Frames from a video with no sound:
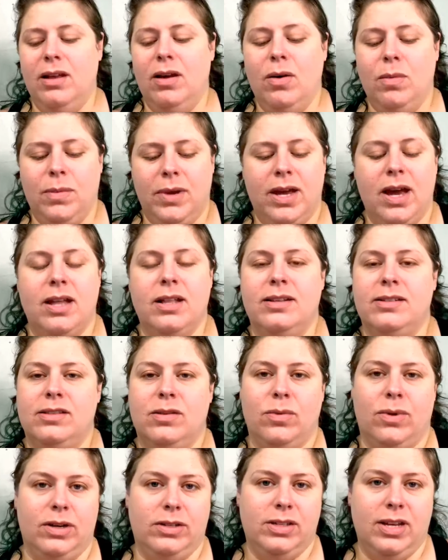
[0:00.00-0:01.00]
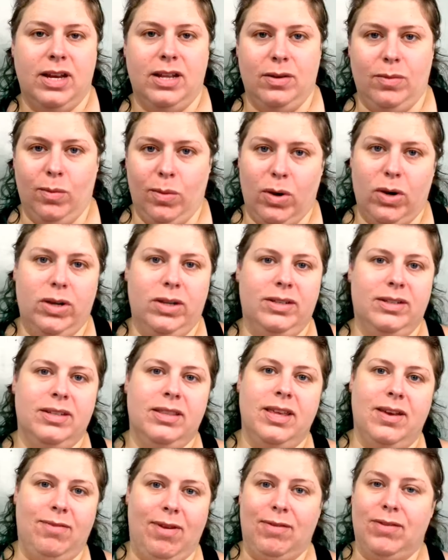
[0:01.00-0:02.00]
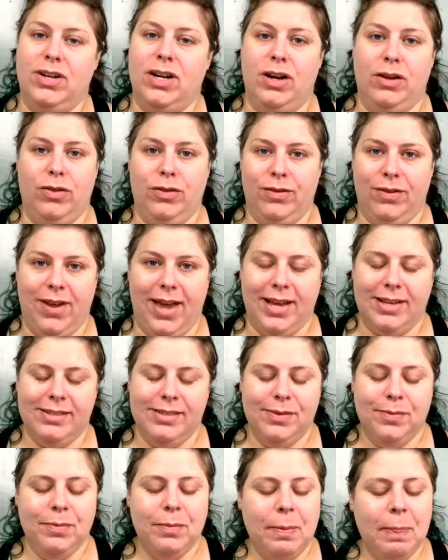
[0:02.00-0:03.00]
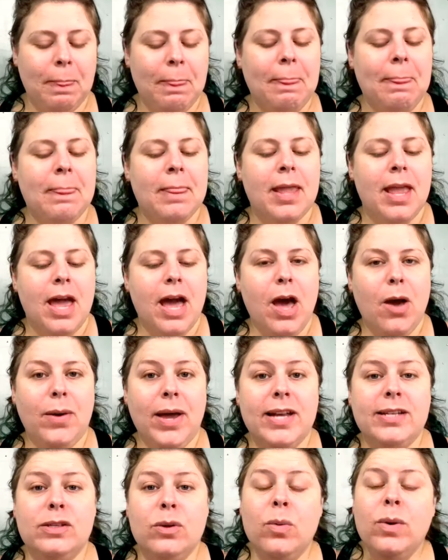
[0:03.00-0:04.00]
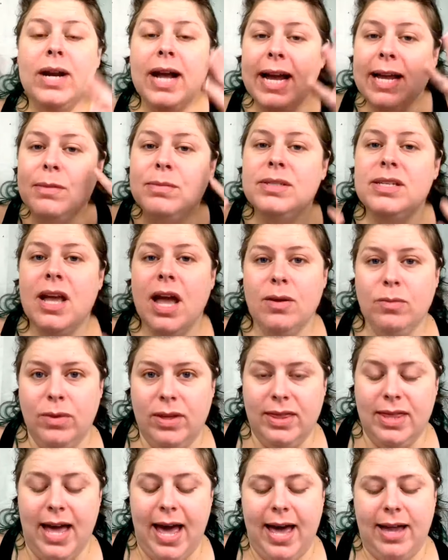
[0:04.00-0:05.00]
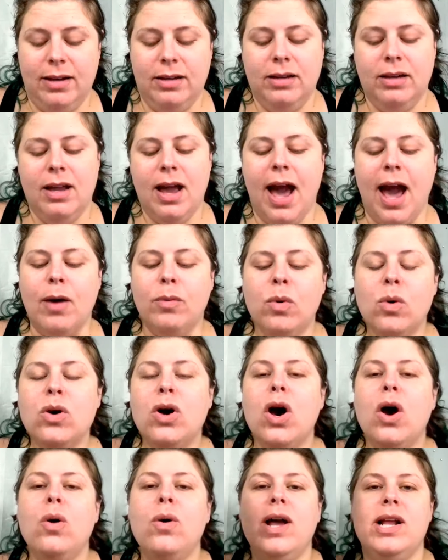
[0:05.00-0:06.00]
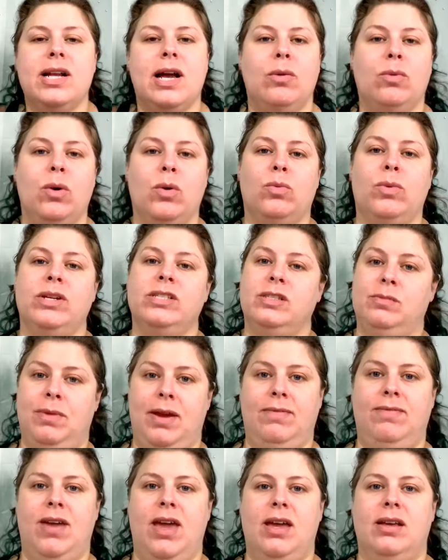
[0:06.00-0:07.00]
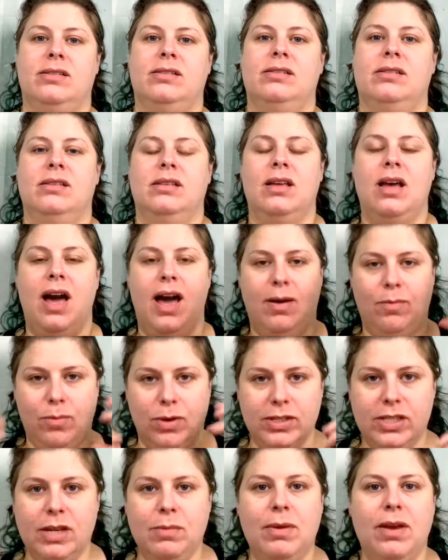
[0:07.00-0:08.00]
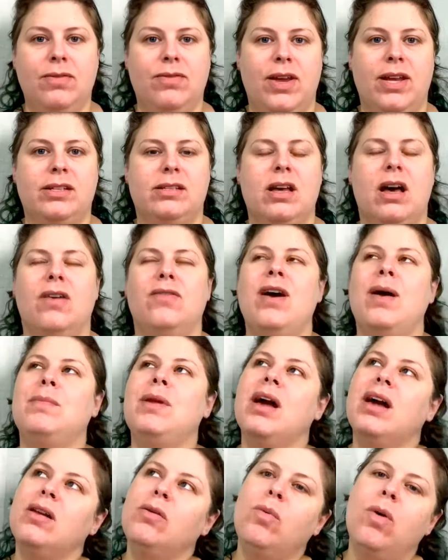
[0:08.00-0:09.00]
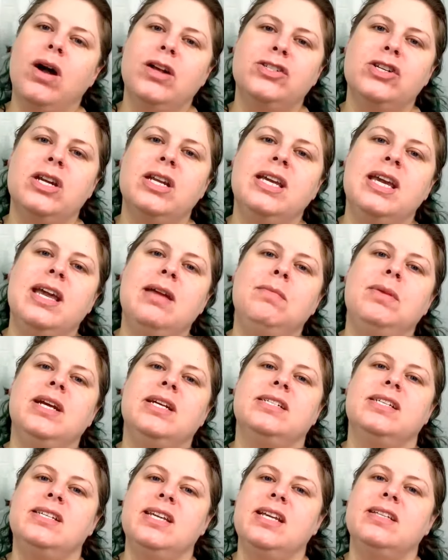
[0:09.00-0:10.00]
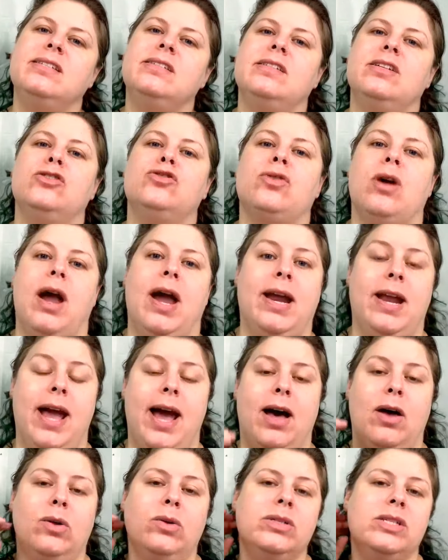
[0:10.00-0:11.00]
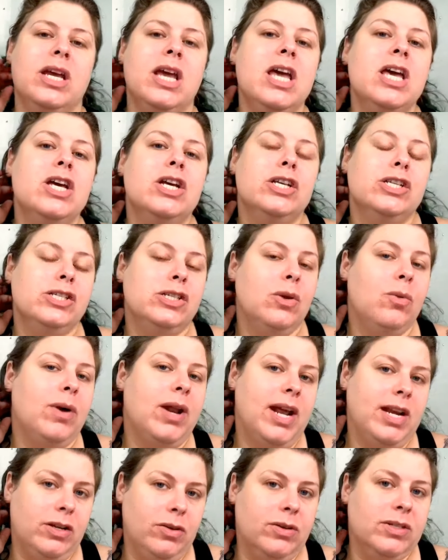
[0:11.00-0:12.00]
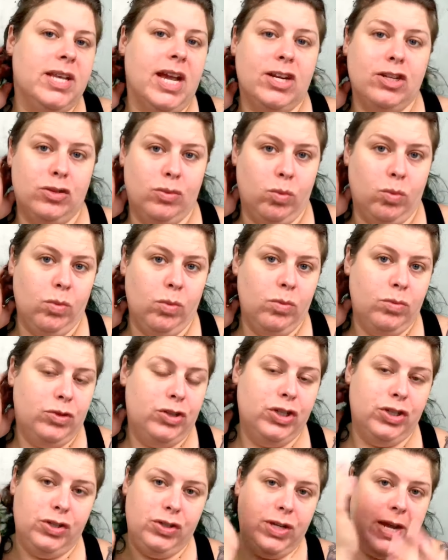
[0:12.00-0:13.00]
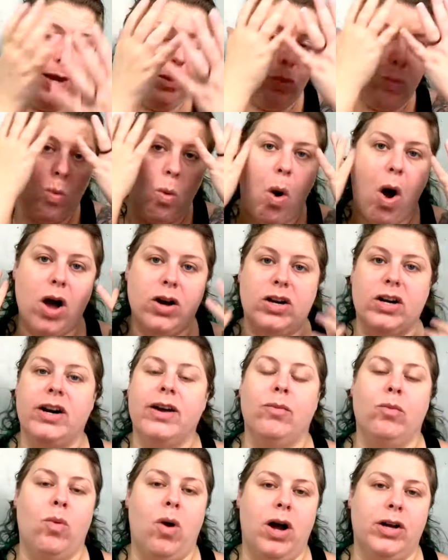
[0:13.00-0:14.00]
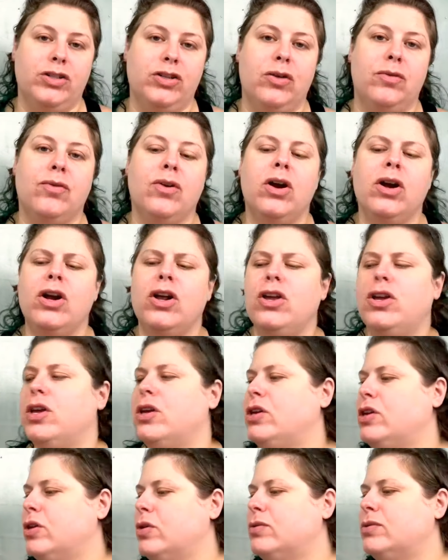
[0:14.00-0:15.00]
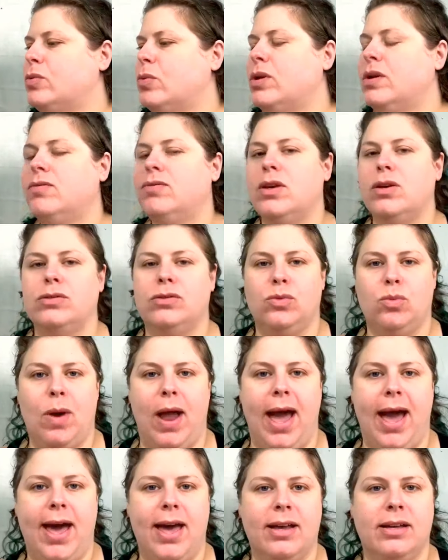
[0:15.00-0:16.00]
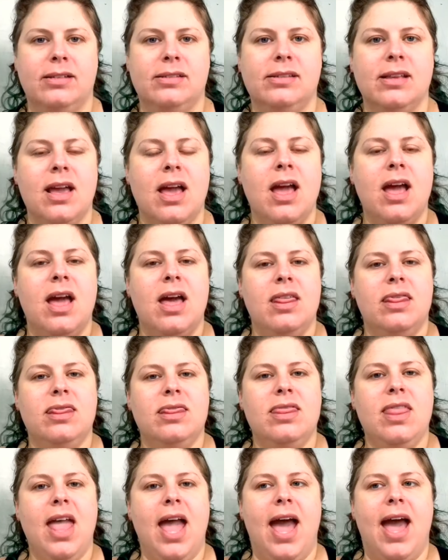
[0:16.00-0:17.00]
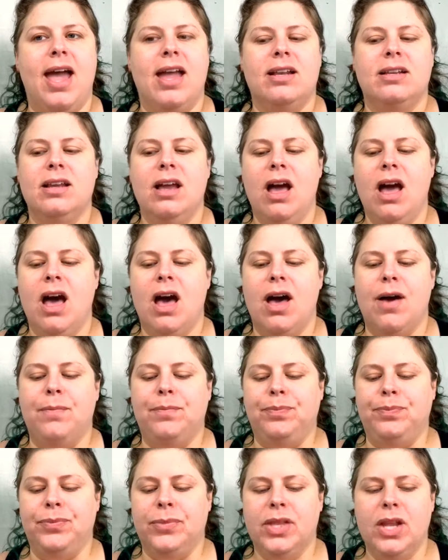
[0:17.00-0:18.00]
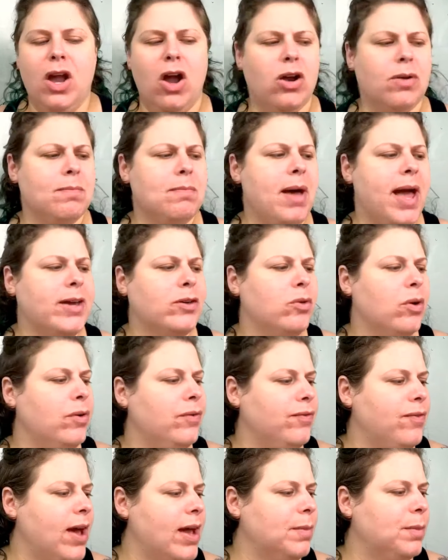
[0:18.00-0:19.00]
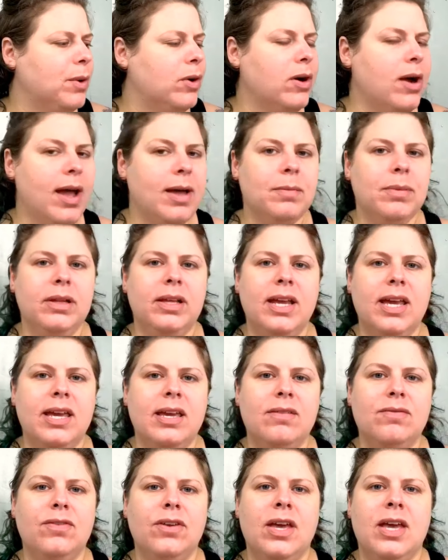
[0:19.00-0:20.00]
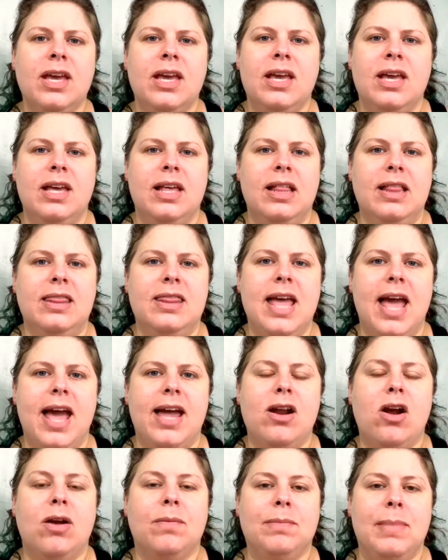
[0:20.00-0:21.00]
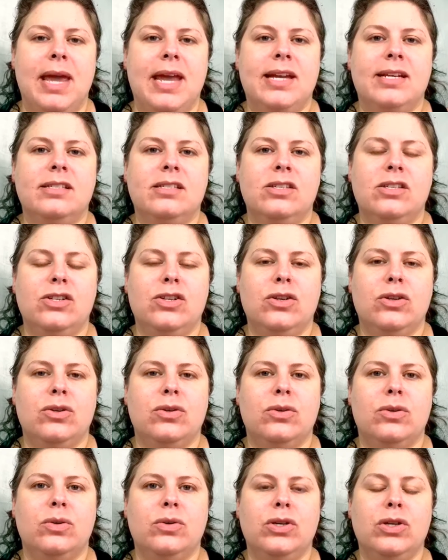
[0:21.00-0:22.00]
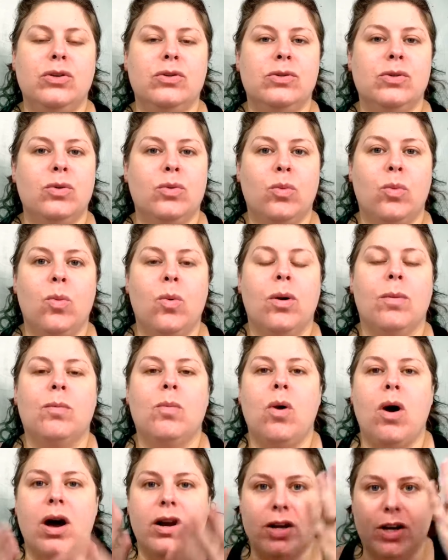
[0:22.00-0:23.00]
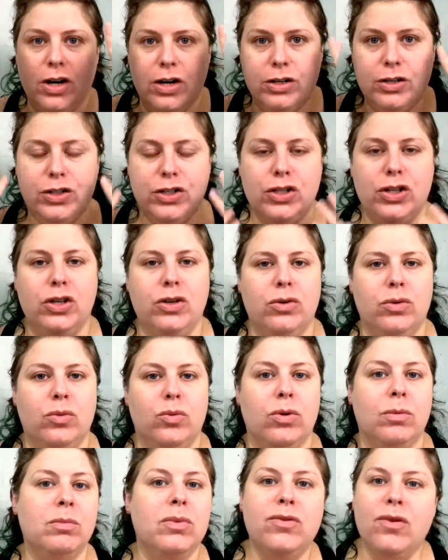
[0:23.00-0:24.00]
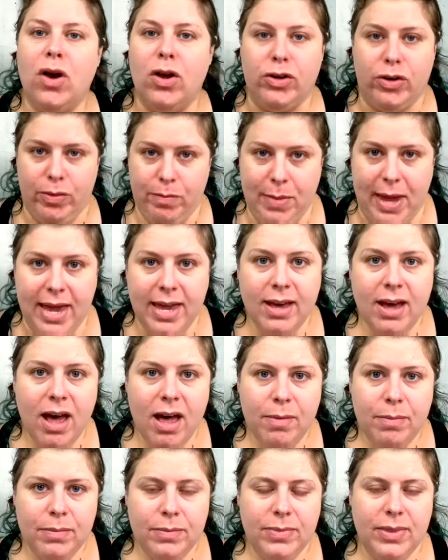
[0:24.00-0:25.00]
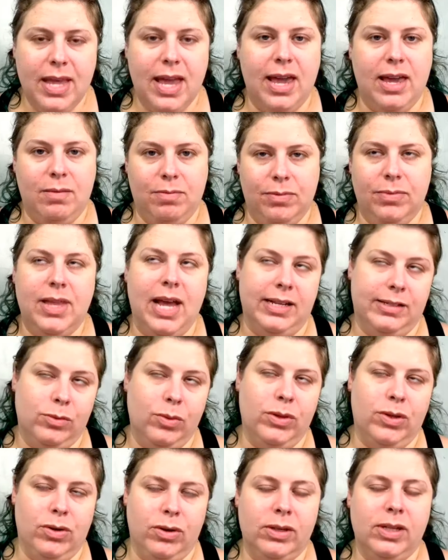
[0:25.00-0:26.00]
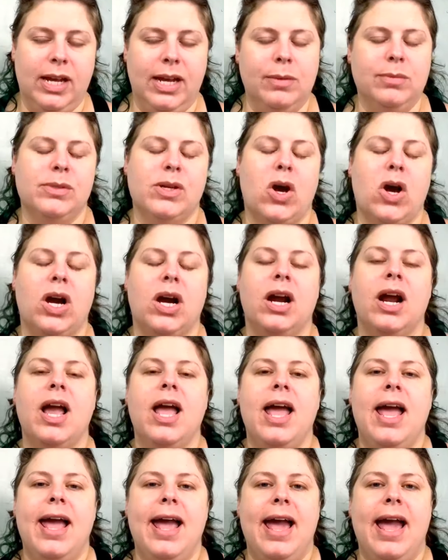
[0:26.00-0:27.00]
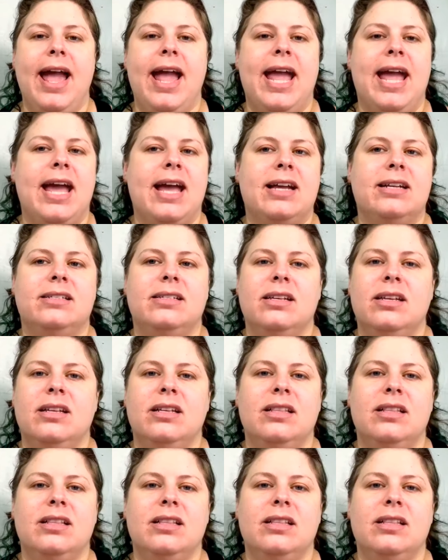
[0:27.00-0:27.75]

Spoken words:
oh my God, this is the worst thing in the world they've ever done to their face. Okay, so when I am done with that, I will go and I will rinse my face. I'm rinsing my face off. I'm not going to wash it again because it tends to dry it out. So what I do is I just take water and wash over it. Or you can use one of those rags that are microfiber, I believe, that are made to use with warm water to remove all your makeup. That's what their claims are. And